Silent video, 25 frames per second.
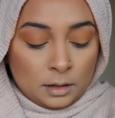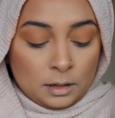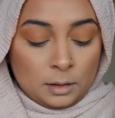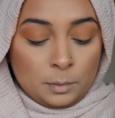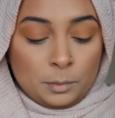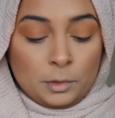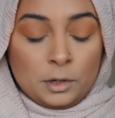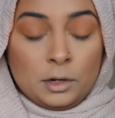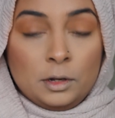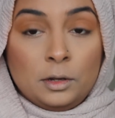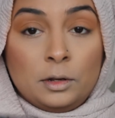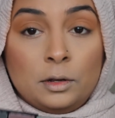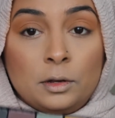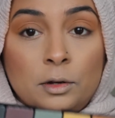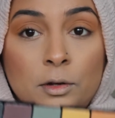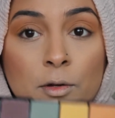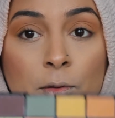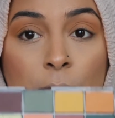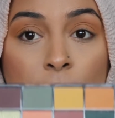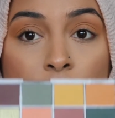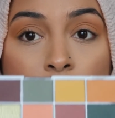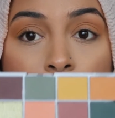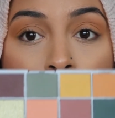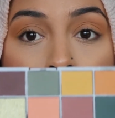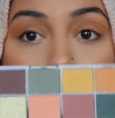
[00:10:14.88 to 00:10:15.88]
I'm going to
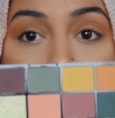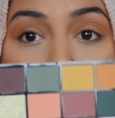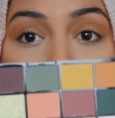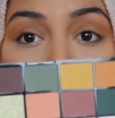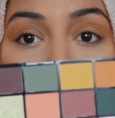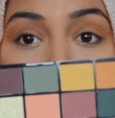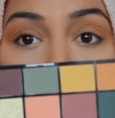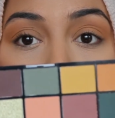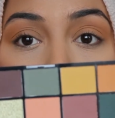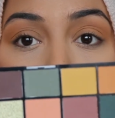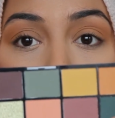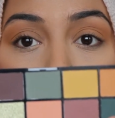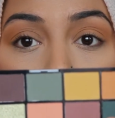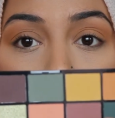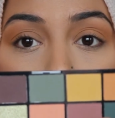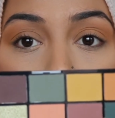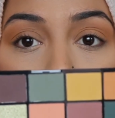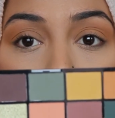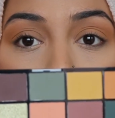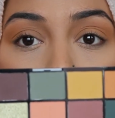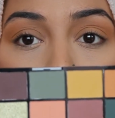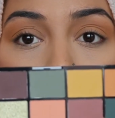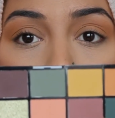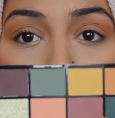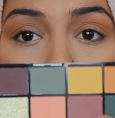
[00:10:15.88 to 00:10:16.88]
go in
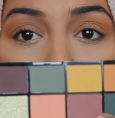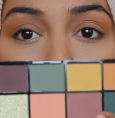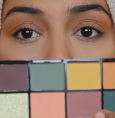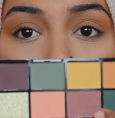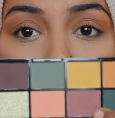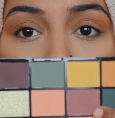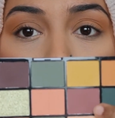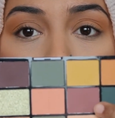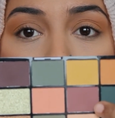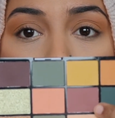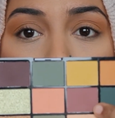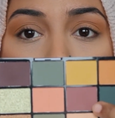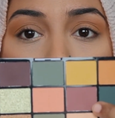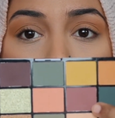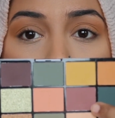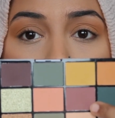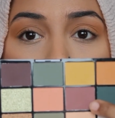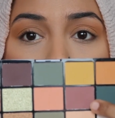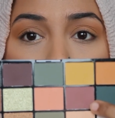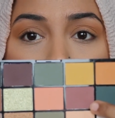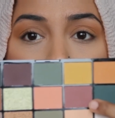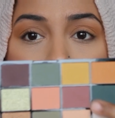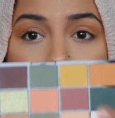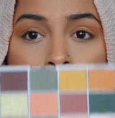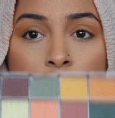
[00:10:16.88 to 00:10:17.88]
with this shade
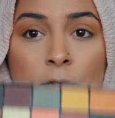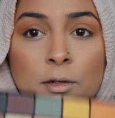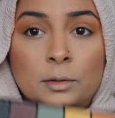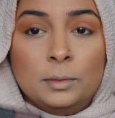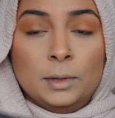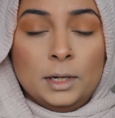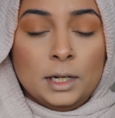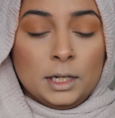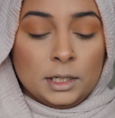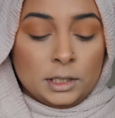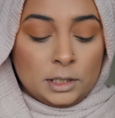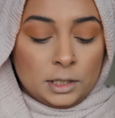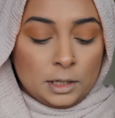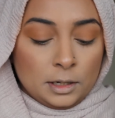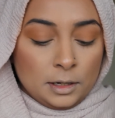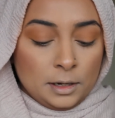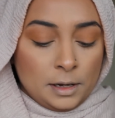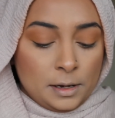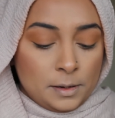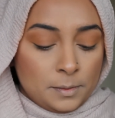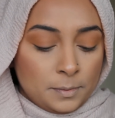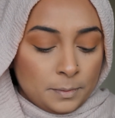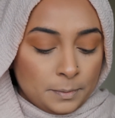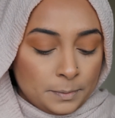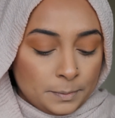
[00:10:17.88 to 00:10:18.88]
on the lower lash
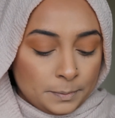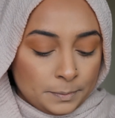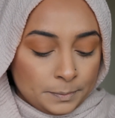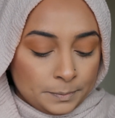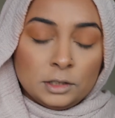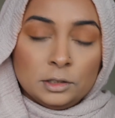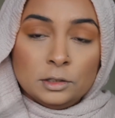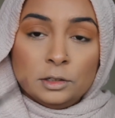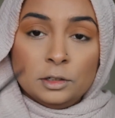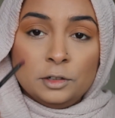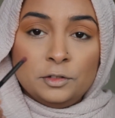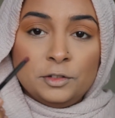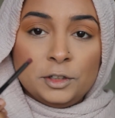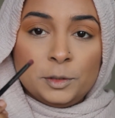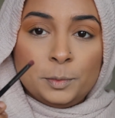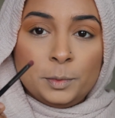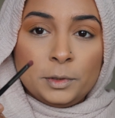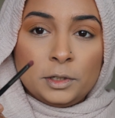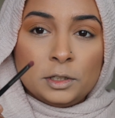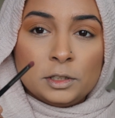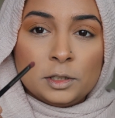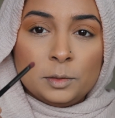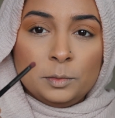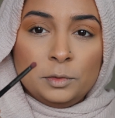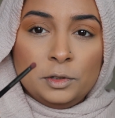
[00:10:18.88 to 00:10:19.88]
line. I don't know if it's
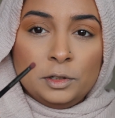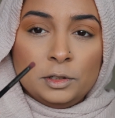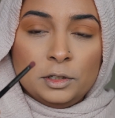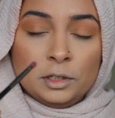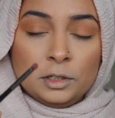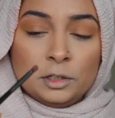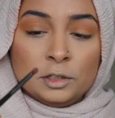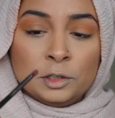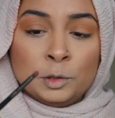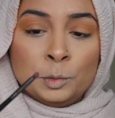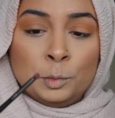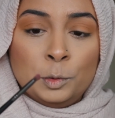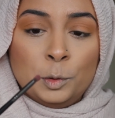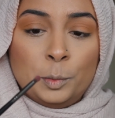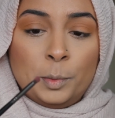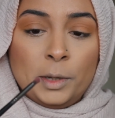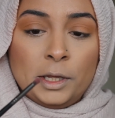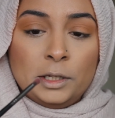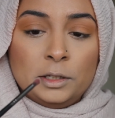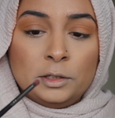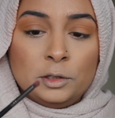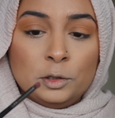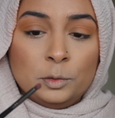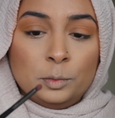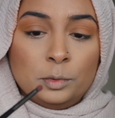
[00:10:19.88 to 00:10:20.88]
because I'm using a small
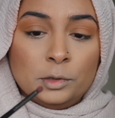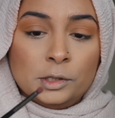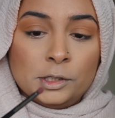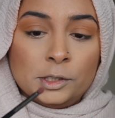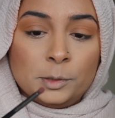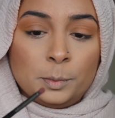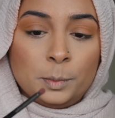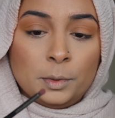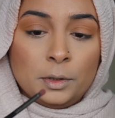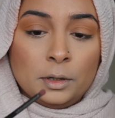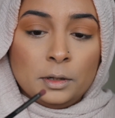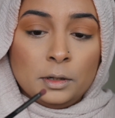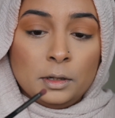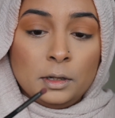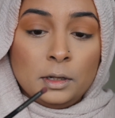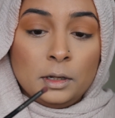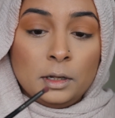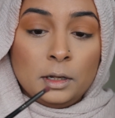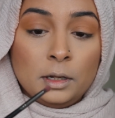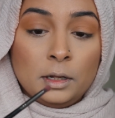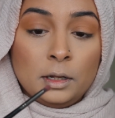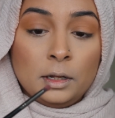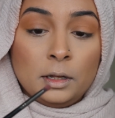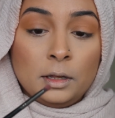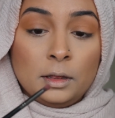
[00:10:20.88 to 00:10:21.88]
pencil brush, but
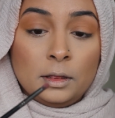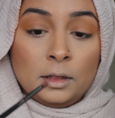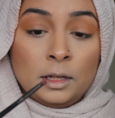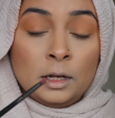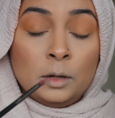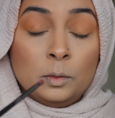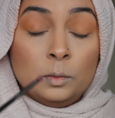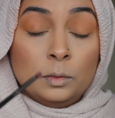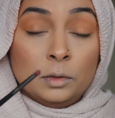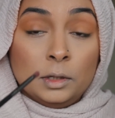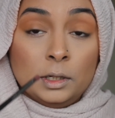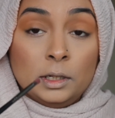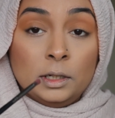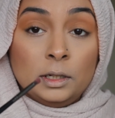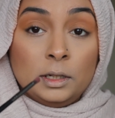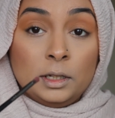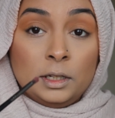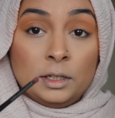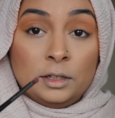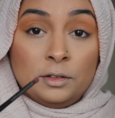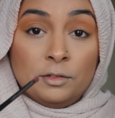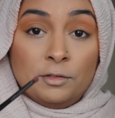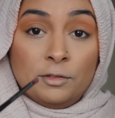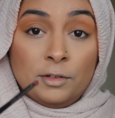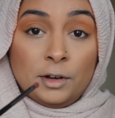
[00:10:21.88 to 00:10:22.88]
that one
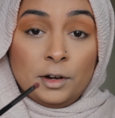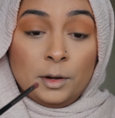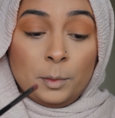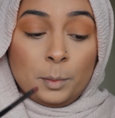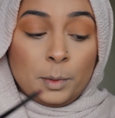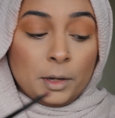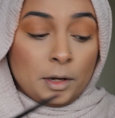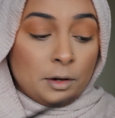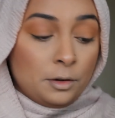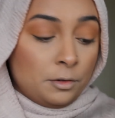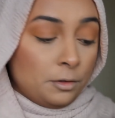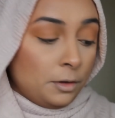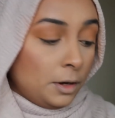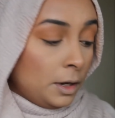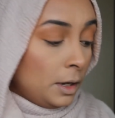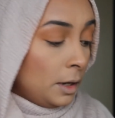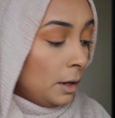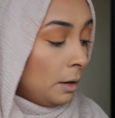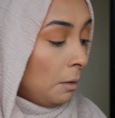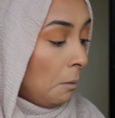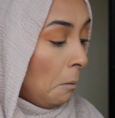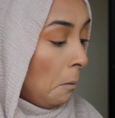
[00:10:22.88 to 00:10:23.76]
is a very bad way.